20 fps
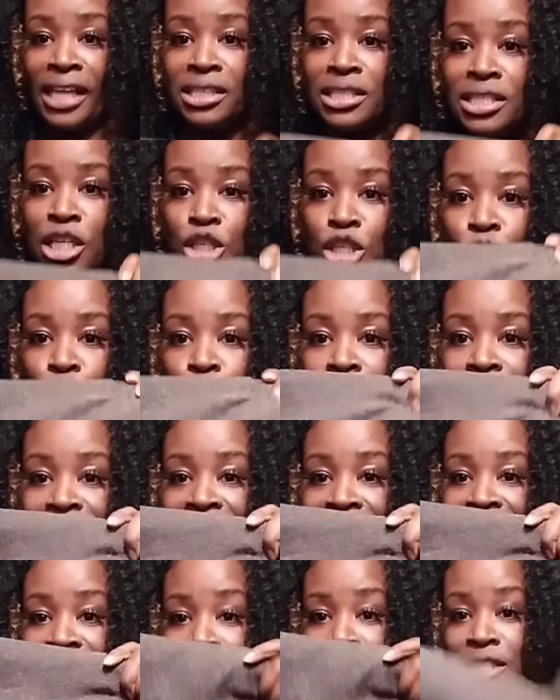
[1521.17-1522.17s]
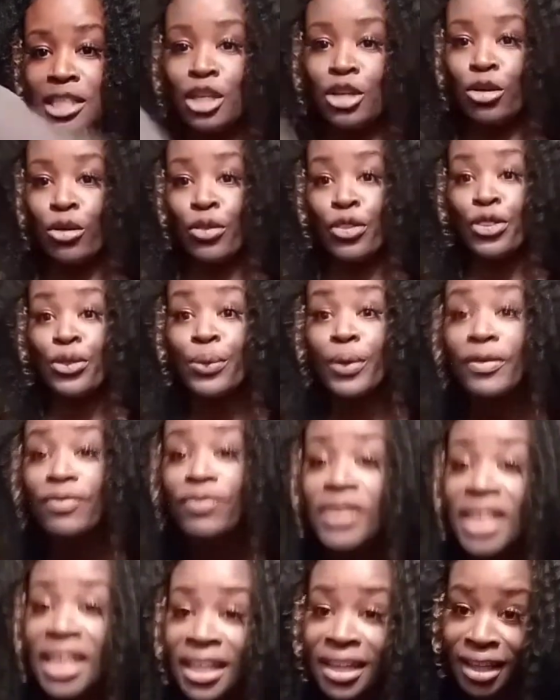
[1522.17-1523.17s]
and send you a nice little
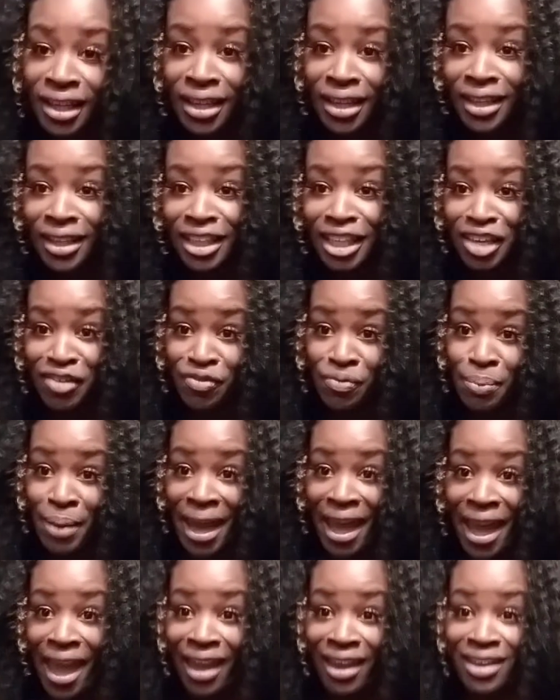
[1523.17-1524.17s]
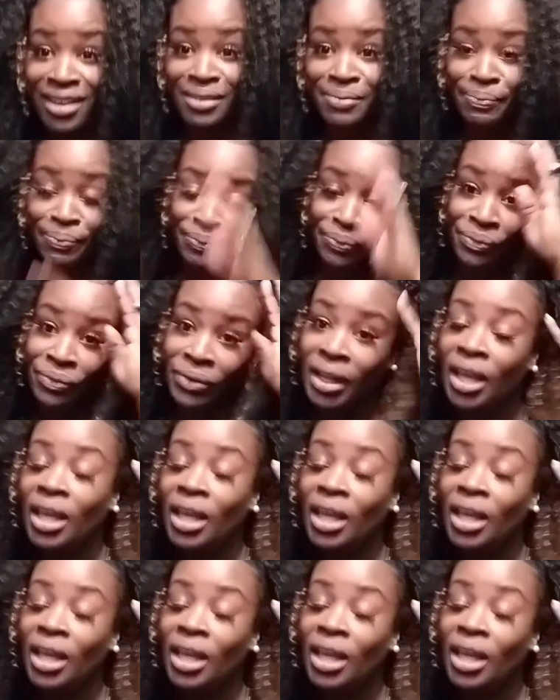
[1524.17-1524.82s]
thrifted gift bag.